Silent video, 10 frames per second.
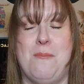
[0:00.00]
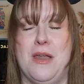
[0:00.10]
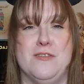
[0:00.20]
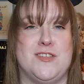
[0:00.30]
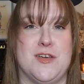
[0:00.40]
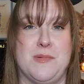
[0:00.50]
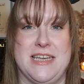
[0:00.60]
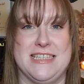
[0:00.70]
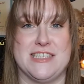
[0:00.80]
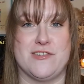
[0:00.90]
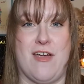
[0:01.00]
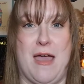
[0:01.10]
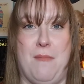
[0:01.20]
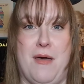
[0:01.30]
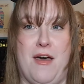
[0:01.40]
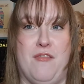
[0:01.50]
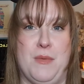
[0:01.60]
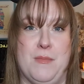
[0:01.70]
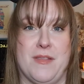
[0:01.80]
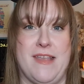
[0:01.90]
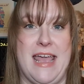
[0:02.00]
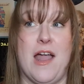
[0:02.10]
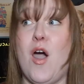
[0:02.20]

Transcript: blows up on Instagram of people saying,